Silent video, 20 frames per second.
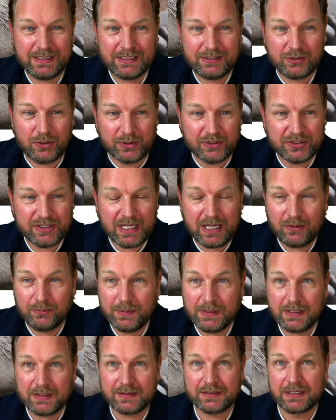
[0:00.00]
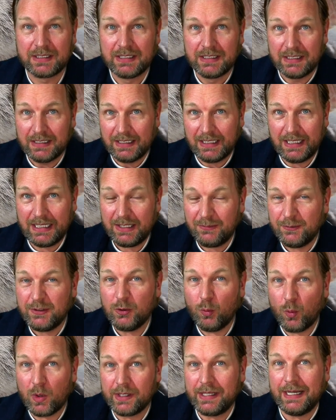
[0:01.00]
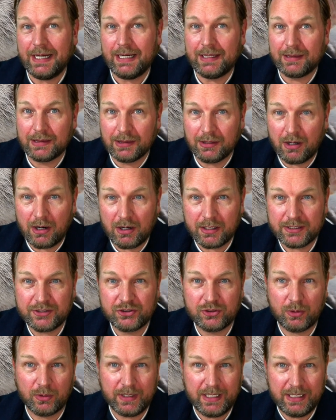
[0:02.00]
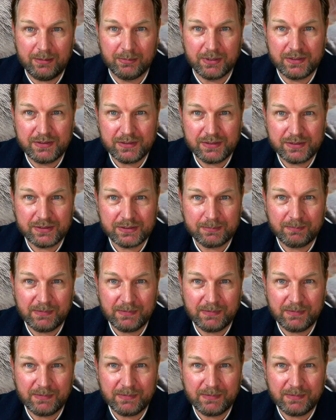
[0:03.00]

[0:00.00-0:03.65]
it yourself. Because if you want to enlarge your images,